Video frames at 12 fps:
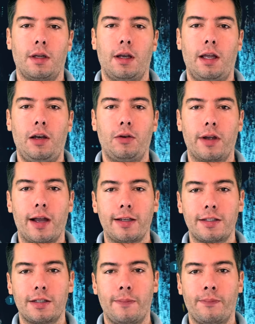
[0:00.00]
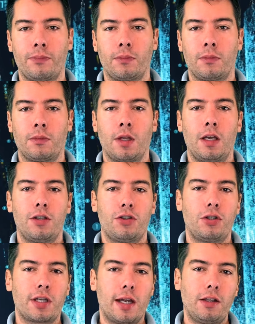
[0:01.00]
Hello guys. So
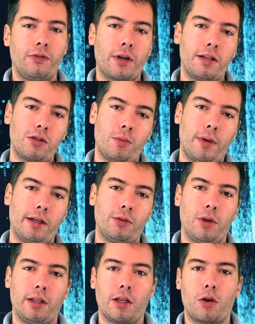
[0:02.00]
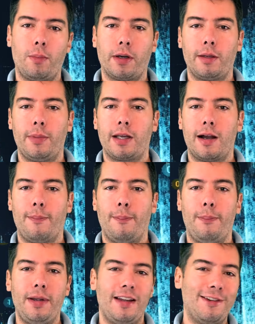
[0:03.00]
it's kind of customary to let a company become
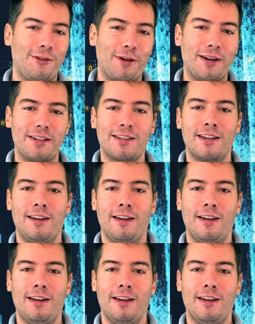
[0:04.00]
big first